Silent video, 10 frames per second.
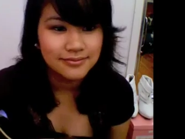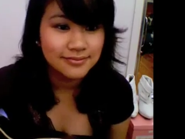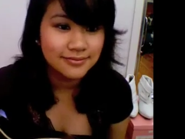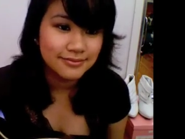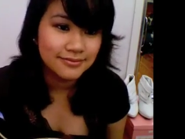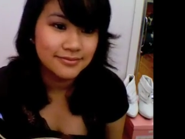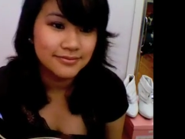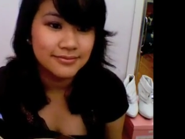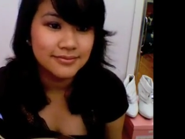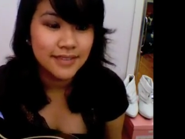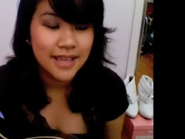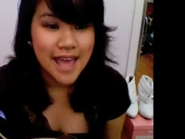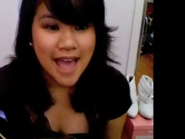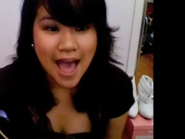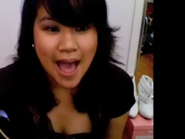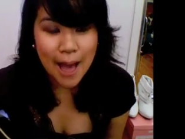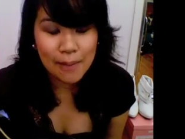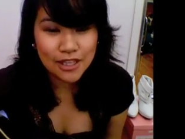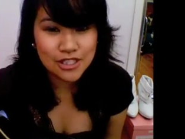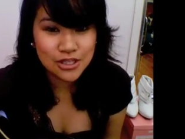How
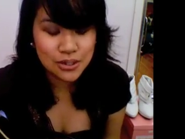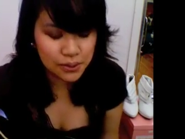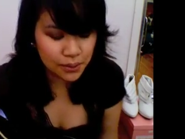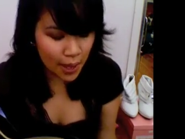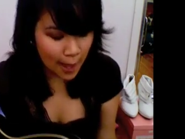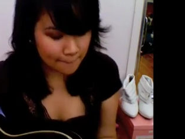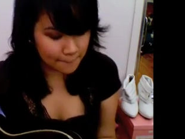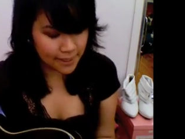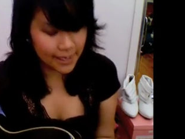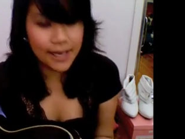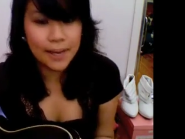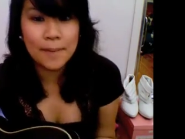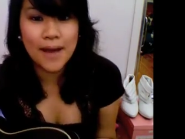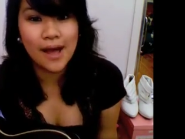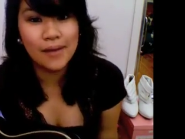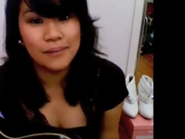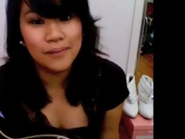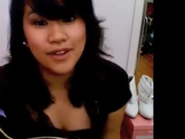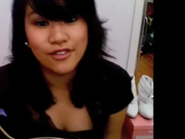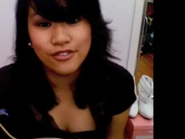about you be my
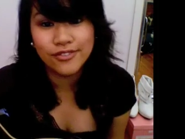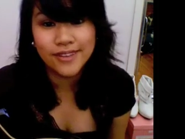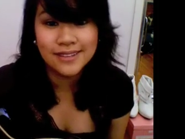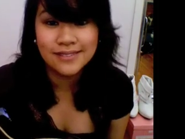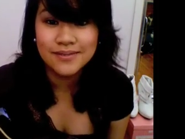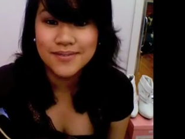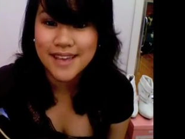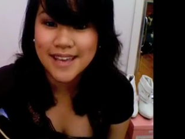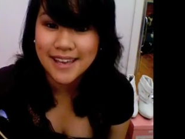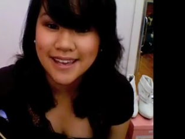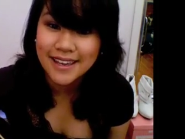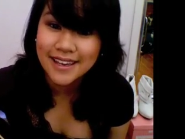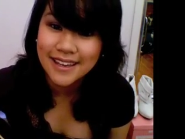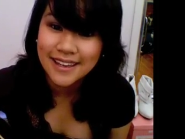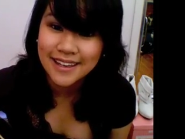muffin man?